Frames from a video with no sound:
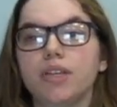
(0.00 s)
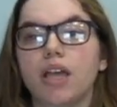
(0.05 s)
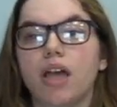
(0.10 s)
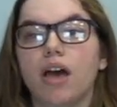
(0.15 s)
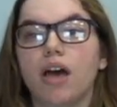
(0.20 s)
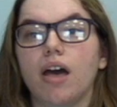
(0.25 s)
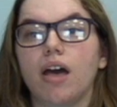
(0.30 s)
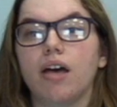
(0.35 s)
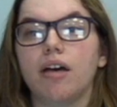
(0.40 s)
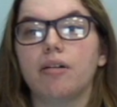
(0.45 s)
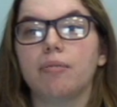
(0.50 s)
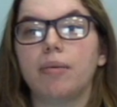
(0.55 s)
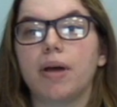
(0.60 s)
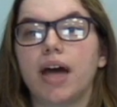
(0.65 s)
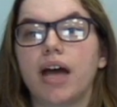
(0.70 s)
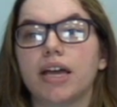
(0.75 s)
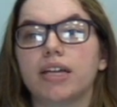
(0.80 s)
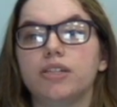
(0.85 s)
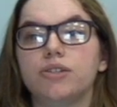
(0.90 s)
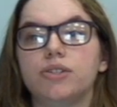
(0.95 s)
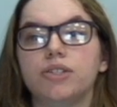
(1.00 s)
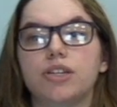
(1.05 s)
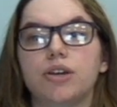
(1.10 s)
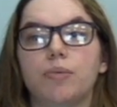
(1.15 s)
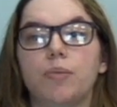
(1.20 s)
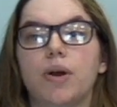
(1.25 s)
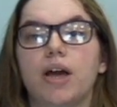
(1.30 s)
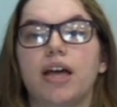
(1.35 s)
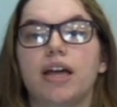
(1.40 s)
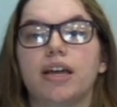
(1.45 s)
I use it
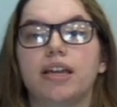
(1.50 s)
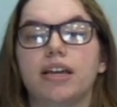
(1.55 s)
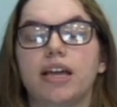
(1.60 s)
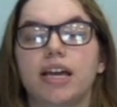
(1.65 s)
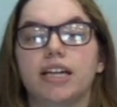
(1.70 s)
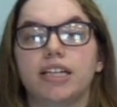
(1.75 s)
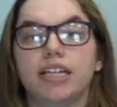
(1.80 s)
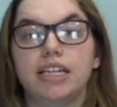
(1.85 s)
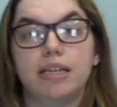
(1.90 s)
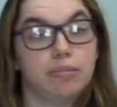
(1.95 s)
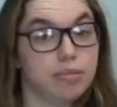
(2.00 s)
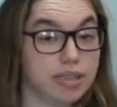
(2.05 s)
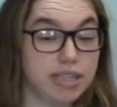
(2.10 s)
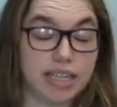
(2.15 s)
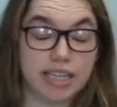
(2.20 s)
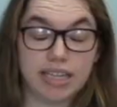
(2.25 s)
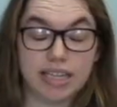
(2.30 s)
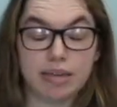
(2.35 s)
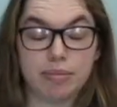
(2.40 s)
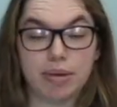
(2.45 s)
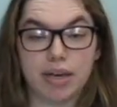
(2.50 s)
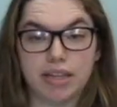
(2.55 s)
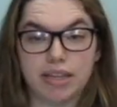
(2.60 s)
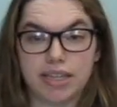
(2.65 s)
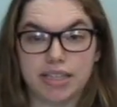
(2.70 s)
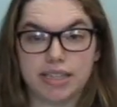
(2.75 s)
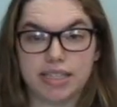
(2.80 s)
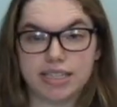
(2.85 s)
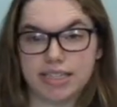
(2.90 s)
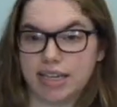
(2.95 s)
when I keep thinking about
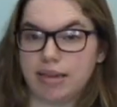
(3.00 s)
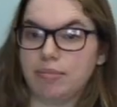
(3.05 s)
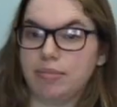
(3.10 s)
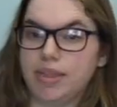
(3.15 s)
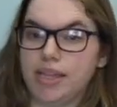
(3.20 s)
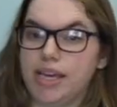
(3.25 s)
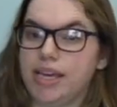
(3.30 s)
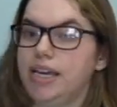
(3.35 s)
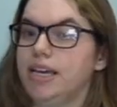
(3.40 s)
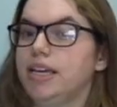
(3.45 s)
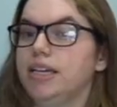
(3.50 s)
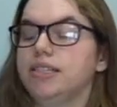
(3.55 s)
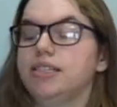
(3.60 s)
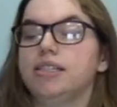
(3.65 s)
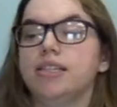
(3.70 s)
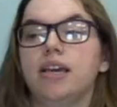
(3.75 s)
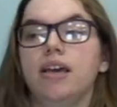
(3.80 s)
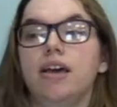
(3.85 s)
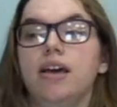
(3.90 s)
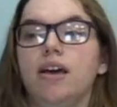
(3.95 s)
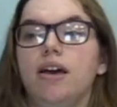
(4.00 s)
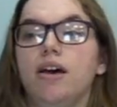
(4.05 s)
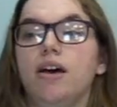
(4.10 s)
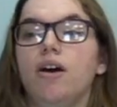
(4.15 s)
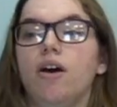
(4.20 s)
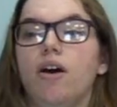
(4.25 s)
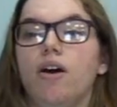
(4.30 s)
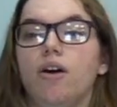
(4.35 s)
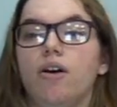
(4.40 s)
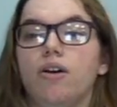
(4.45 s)
like the same things.
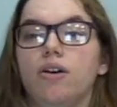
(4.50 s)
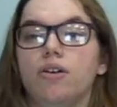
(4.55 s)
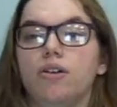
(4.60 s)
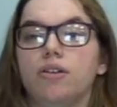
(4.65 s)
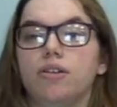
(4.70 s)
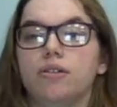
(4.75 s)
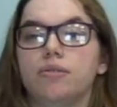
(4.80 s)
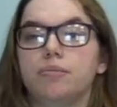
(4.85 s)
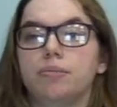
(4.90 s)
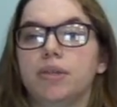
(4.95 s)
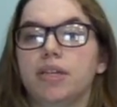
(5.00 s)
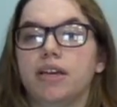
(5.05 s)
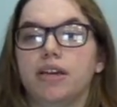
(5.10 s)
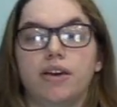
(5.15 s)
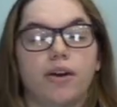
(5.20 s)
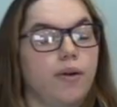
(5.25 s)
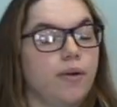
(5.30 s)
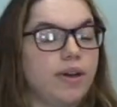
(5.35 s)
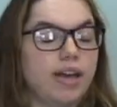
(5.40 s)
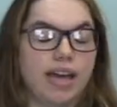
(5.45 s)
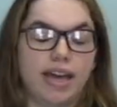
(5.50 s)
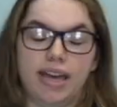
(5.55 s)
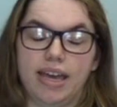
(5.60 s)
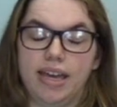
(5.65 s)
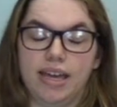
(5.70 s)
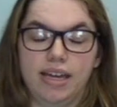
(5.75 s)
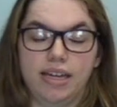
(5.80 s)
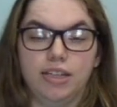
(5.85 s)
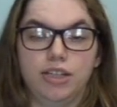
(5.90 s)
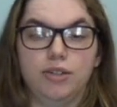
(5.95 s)
I'll be like, okay,
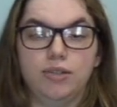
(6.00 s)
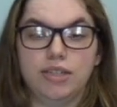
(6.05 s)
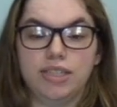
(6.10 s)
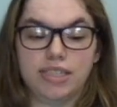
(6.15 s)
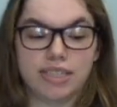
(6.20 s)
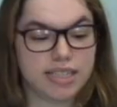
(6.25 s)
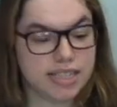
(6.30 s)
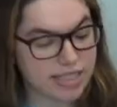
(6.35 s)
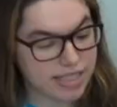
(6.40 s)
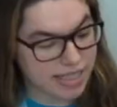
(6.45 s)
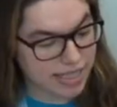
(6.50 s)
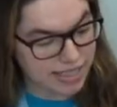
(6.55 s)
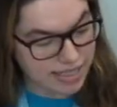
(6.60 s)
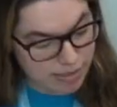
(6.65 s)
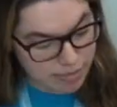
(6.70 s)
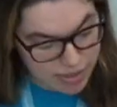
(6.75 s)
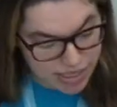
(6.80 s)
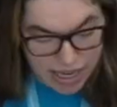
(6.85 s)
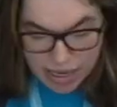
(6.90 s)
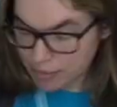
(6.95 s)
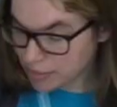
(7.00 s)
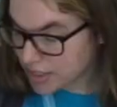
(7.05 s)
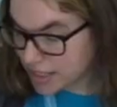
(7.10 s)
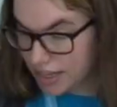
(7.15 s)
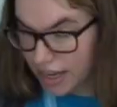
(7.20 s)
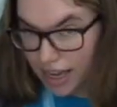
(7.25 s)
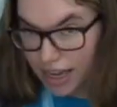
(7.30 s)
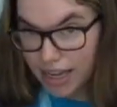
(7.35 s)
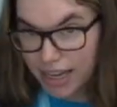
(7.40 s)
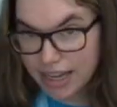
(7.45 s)
Anne, you need to set some time
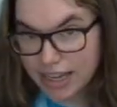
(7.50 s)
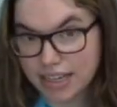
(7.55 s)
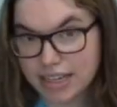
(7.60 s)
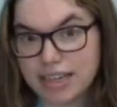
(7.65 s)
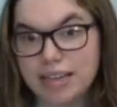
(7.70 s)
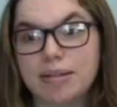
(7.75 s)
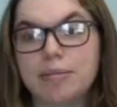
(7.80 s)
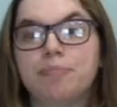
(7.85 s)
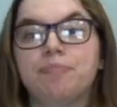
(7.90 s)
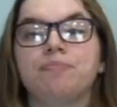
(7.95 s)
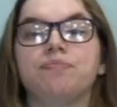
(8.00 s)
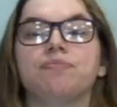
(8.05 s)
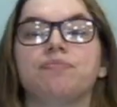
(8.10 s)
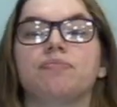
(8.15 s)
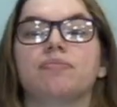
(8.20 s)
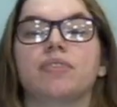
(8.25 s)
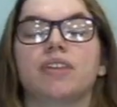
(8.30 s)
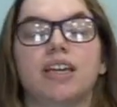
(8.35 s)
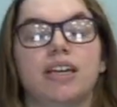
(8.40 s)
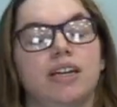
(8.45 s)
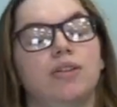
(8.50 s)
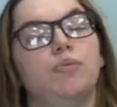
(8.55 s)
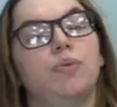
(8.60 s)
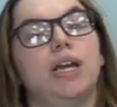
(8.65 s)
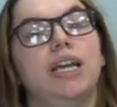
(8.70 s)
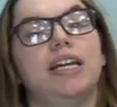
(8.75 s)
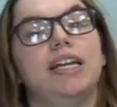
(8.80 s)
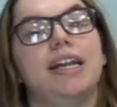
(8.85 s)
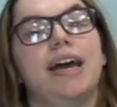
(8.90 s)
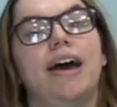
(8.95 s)
aside,
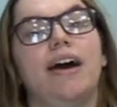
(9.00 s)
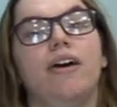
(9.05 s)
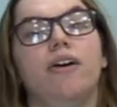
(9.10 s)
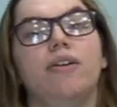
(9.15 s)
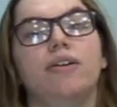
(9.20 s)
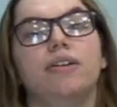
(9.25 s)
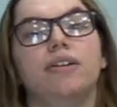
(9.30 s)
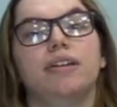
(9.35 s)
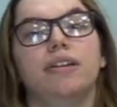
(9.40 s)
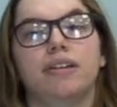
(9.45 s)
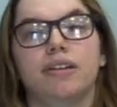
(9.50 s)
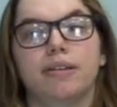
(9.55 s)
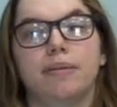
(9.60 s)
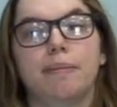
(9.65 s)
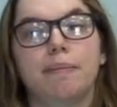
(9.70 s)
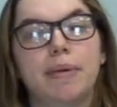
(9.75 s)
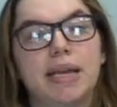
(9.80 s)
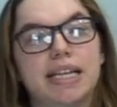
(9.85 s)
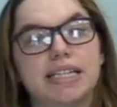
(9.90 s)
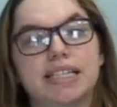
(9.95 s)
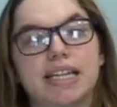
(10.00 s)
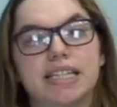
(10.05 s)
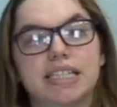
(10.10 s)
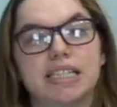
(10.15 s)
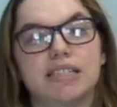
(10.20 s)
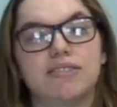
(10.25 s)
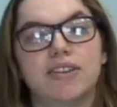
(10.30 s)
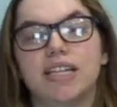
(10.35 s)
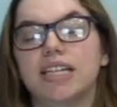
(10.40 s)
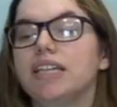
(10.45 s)
write it out, make sense
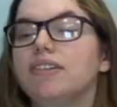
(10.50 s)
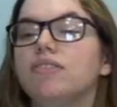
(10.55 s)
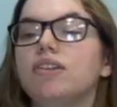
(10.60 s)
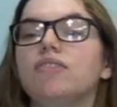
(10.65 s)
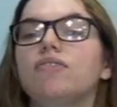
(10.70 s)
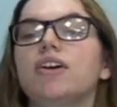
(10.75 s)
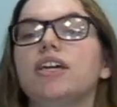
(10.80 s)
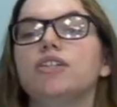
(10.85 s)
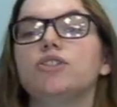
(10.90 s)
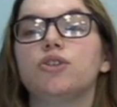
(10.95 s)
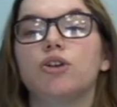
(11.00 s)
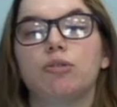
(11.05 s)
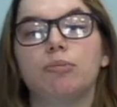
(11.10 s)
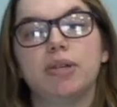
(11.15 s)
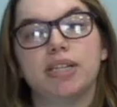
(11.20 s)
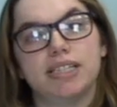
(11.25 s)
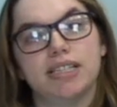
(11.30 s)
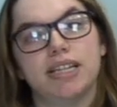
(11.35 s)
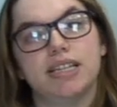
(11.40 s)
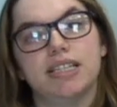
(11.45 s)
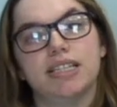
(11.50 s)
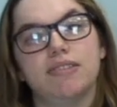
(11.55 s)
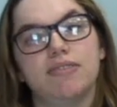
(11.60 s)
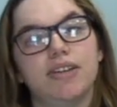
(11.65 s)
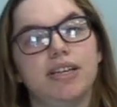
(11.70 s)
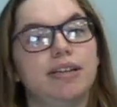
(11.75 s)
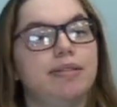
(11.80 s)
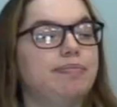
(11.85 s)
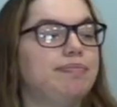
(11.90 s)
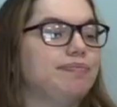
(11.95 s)
of it. Even if I don't make sense of
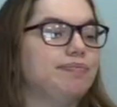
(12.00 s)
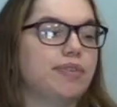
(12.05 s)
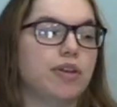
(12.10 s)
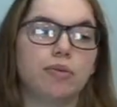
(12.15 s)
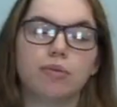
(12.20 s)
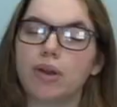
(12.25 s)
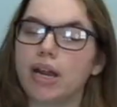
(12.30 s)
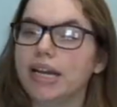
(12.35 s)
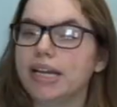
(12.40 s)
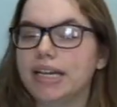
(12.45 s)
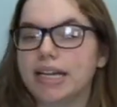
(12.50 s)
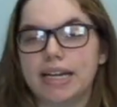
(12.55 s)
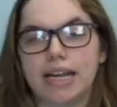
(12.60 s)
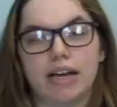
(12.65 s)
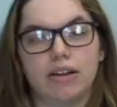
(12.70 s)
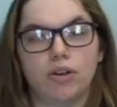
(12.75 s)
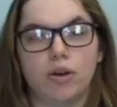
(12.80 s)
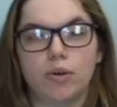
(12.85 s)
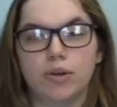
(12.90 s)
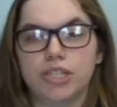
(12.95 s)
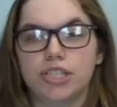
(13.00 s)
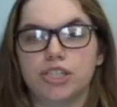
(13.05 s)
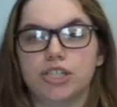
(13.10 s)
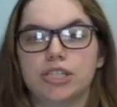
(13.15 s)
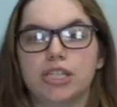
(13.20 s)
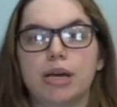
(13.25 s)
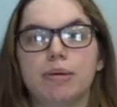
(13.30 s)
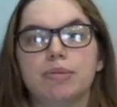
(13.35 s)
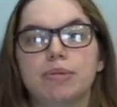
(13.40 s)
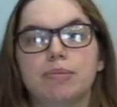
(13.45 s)
it, writing it out always
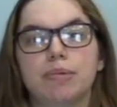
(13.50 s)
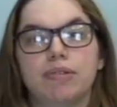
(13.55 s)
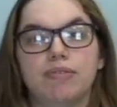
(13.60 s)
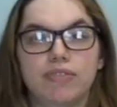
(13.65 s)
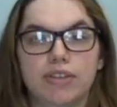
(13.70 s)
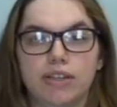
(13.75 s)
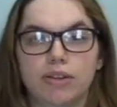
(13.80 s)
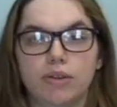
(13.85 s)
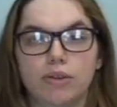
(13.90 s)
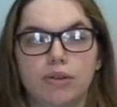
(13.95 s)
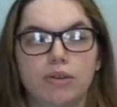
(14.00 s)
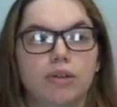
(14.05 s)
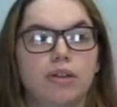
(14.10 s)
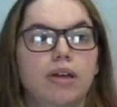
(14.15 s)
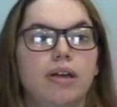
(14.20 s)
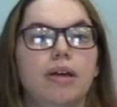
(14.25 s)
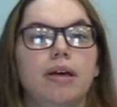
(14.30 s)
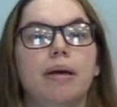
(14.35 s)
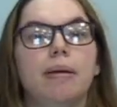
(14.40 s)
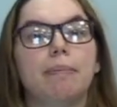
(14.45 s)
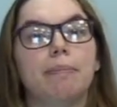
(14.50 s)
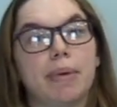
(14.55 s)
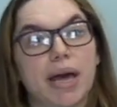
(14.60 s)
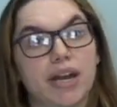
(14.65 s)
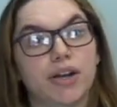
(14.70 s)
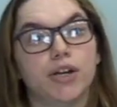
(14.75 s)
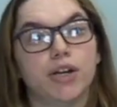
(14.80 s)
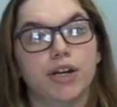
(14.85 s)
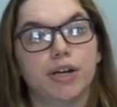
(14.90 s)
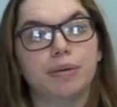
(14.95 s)
just helps me feel
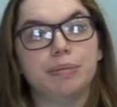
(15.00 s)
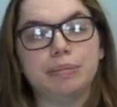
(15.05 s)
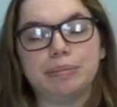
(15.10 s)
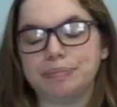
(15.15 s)
better.